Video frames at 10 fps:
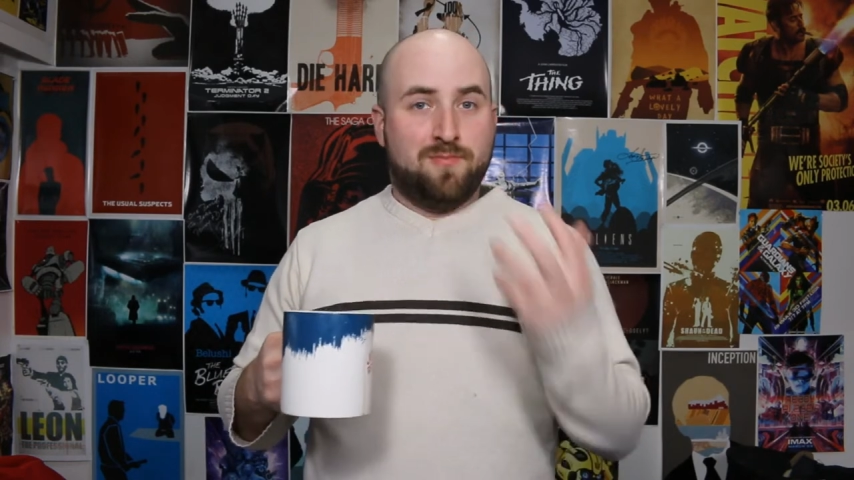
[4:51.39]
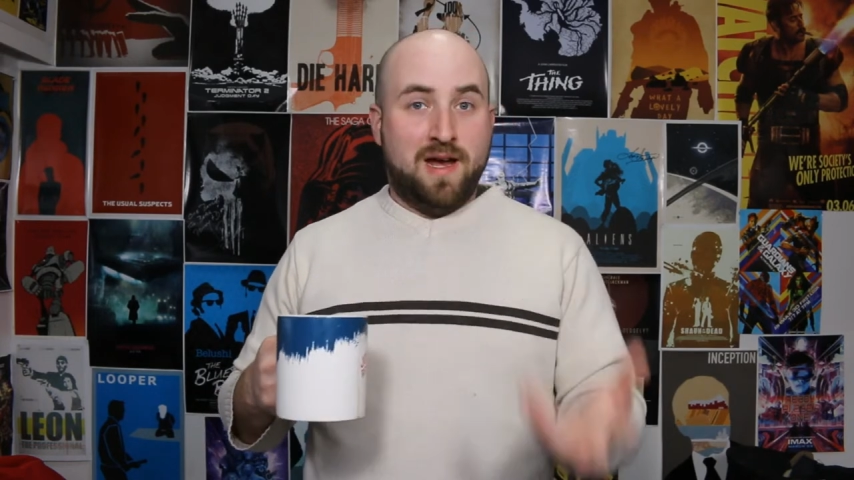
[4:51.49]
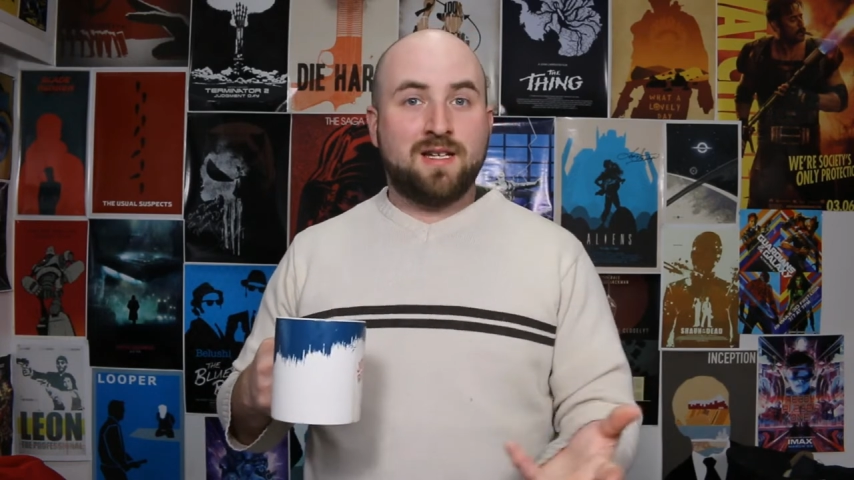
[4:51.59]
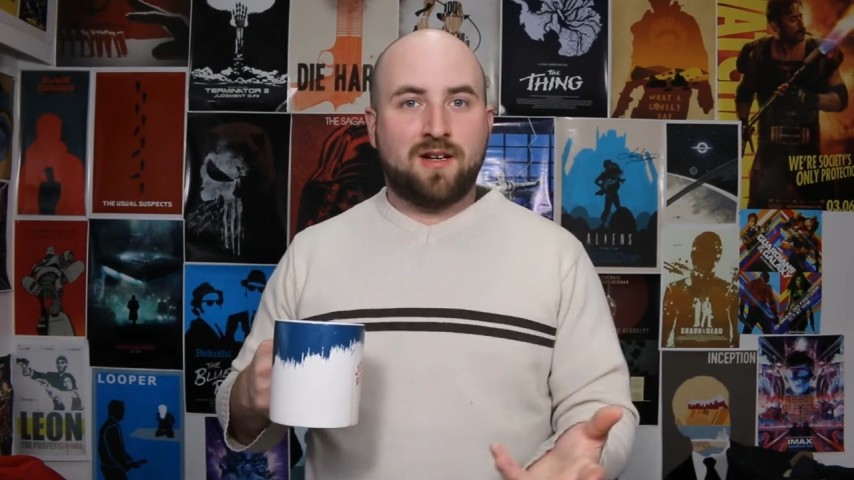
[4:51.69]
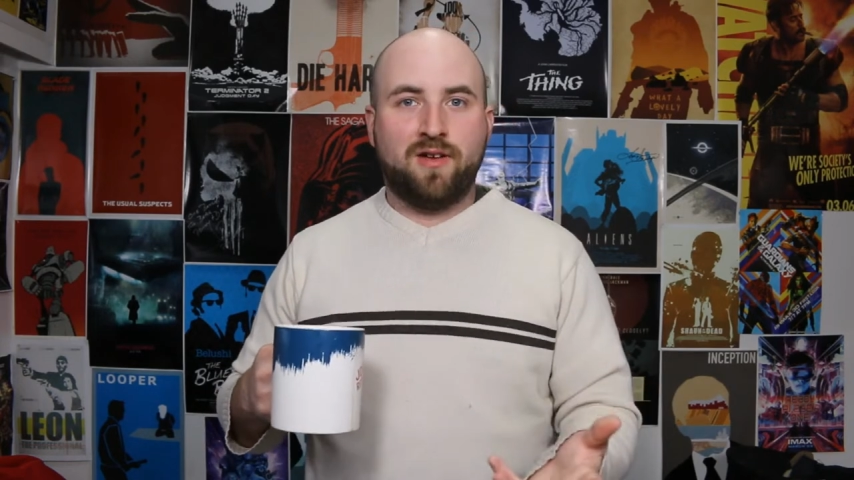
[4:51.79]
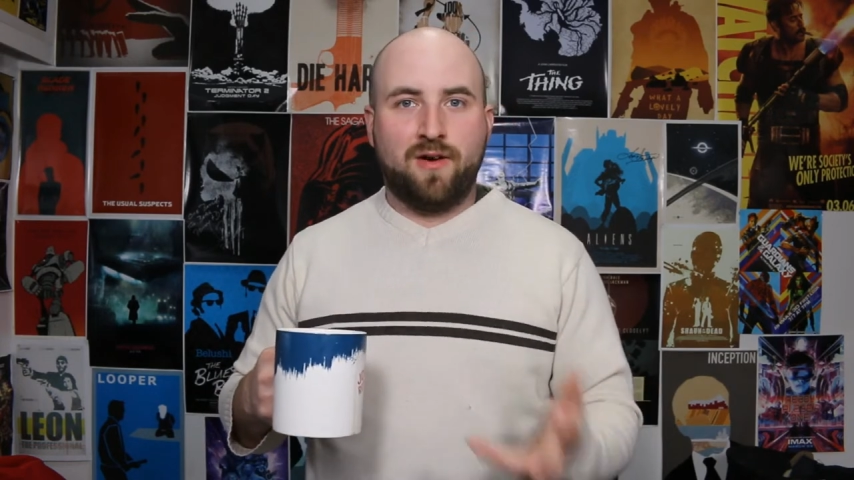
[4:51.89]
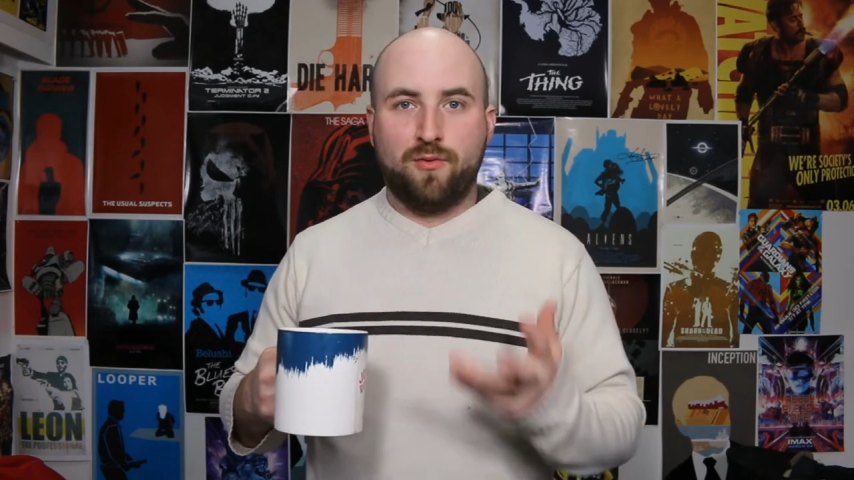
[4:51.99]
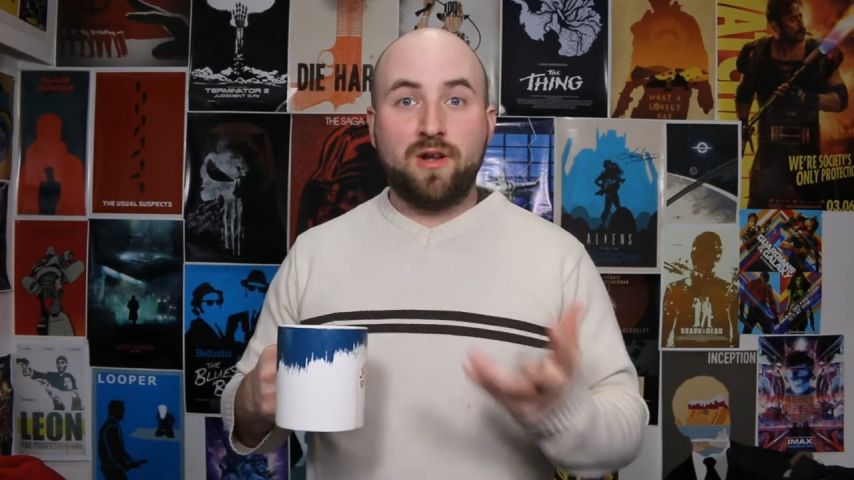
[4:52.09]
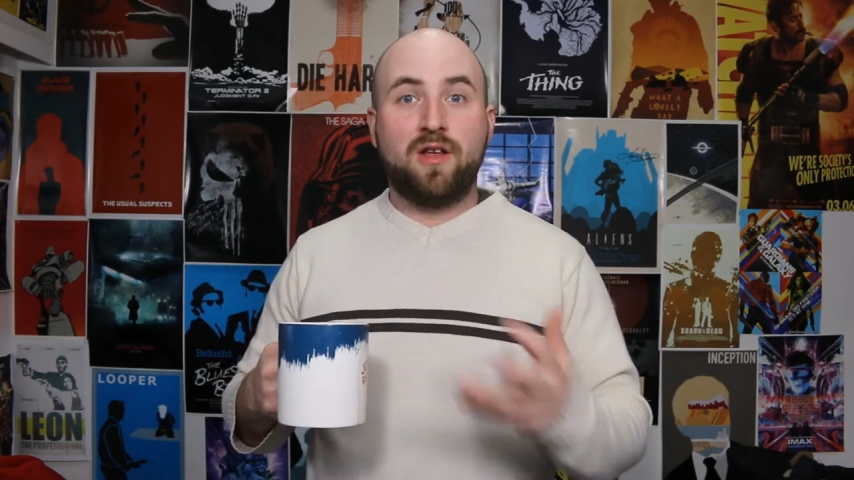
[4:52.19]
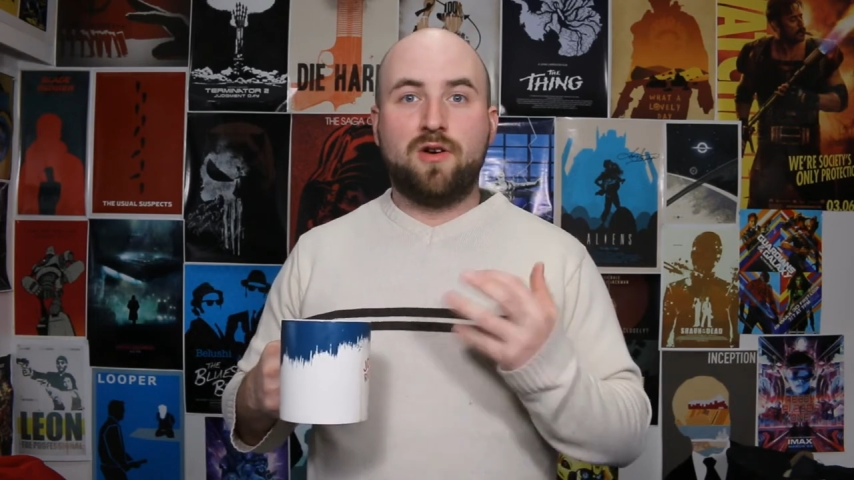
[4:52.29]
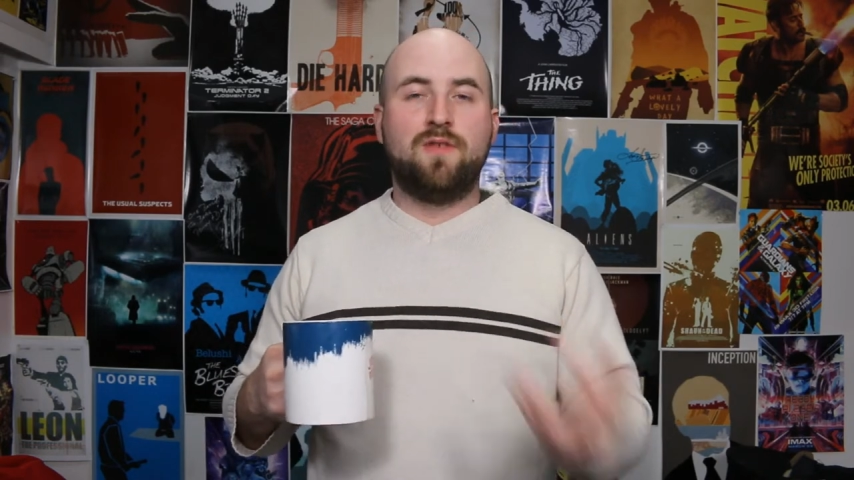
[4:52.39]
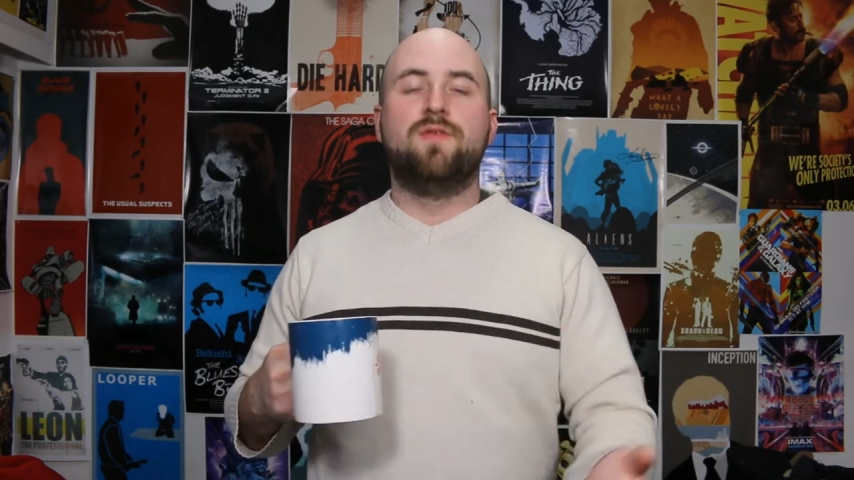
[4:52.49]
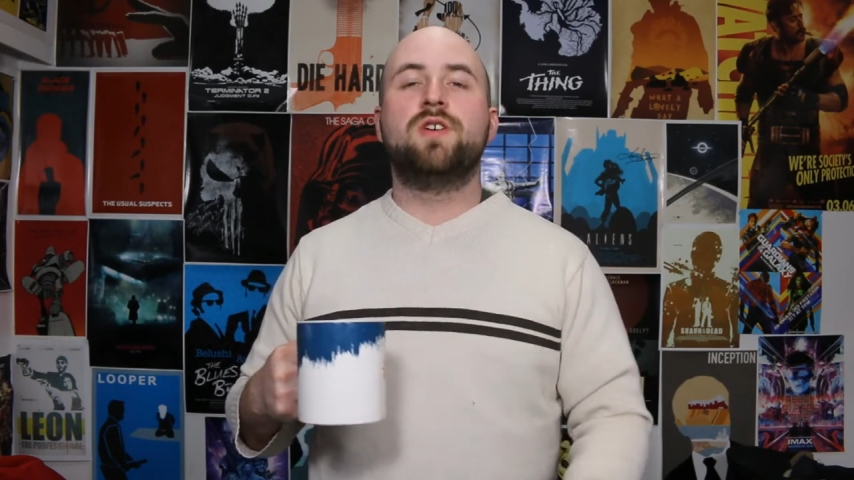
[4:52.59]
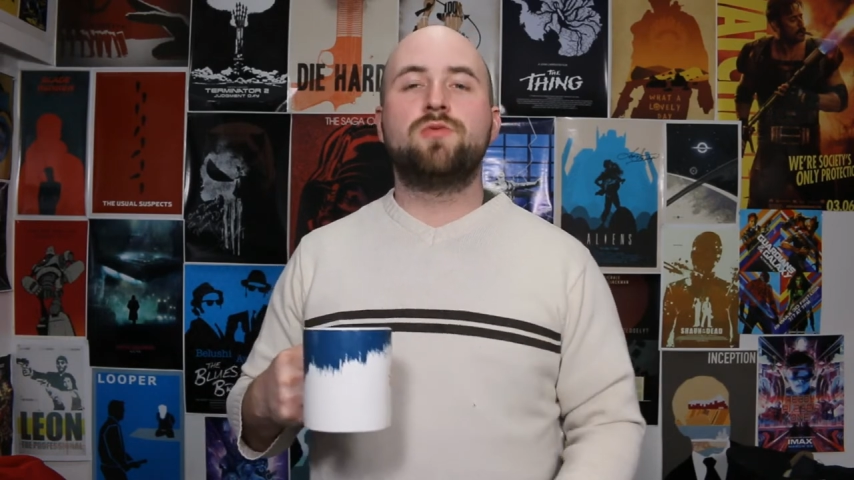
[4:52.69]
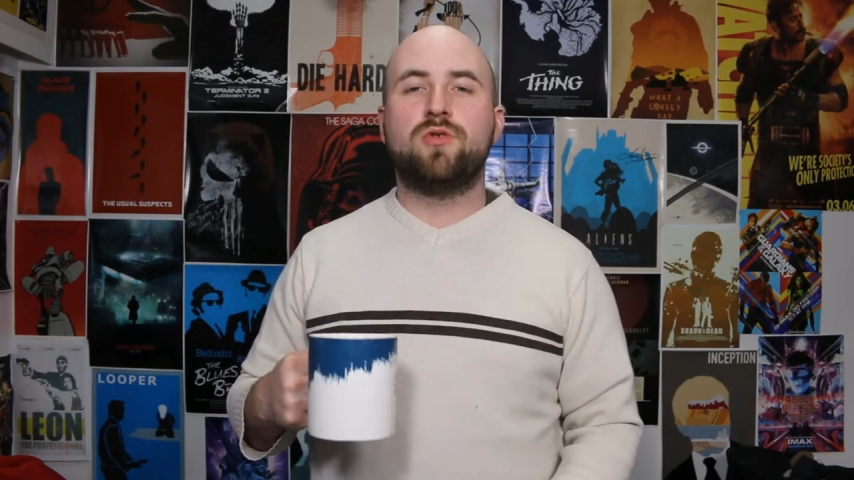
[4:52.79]
basically a really good
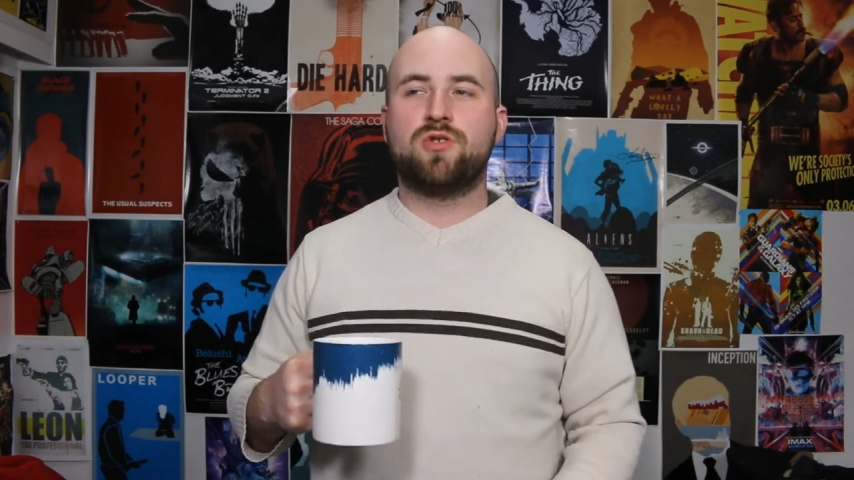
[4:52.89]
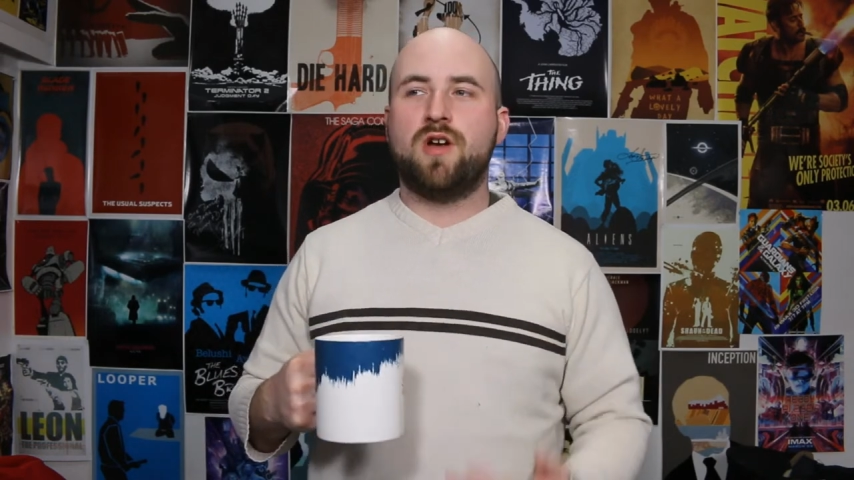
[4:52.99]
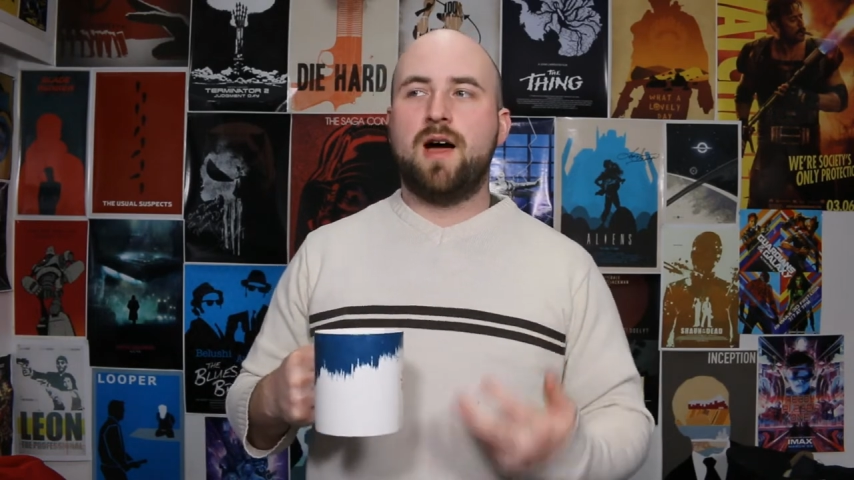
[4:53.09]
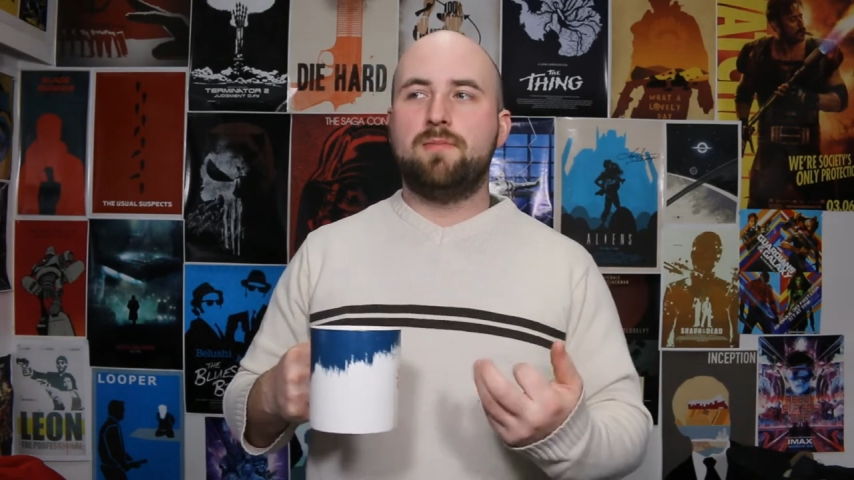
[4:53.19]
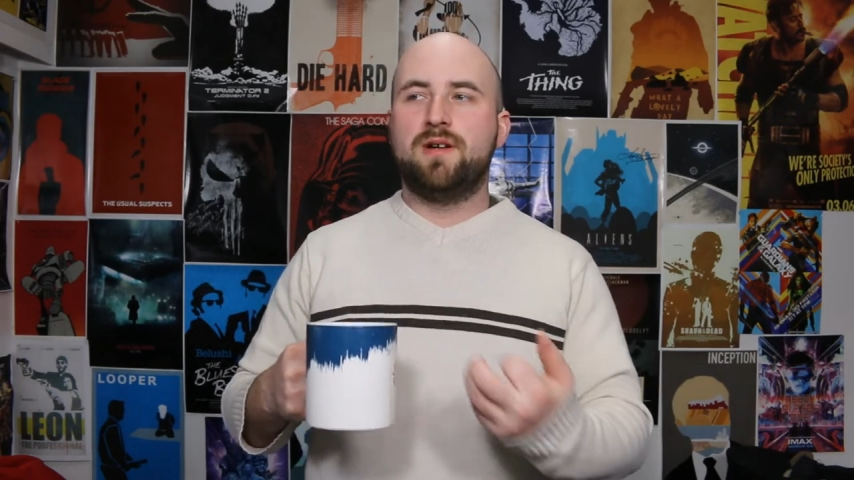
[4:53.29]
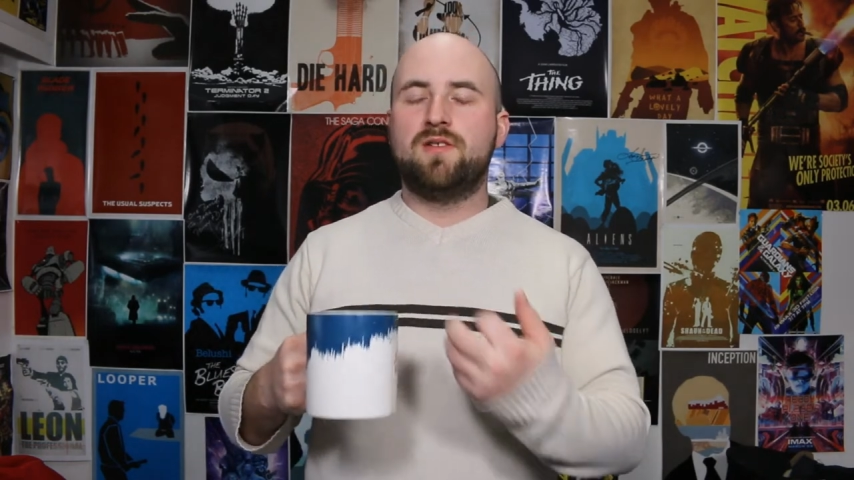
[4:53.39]
visual shot,